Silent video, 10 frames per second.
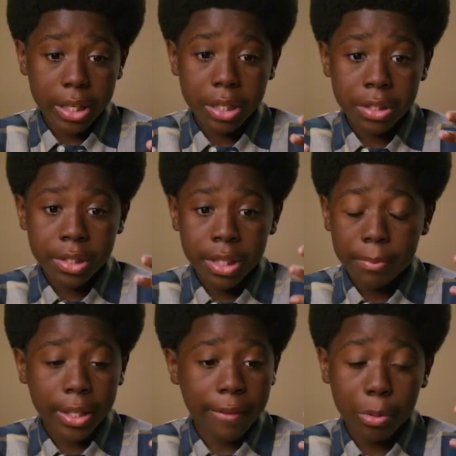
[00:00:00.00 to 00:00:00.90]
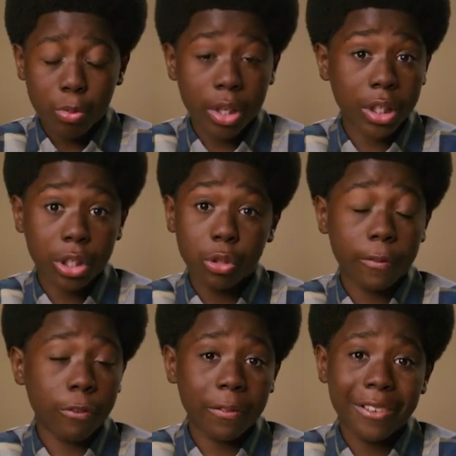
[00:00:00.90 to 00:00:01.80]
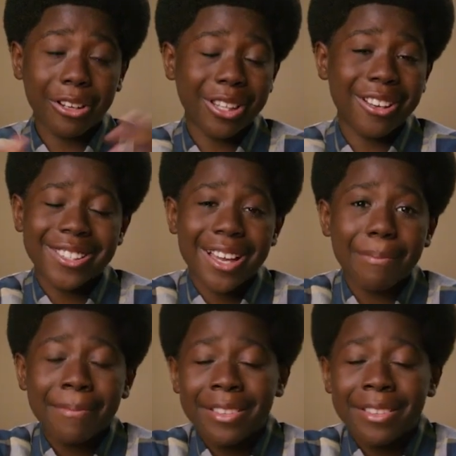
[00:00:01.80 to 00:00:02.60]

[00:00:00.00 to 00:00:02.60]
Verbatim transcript: it's something I've been wanting to do for a very long time.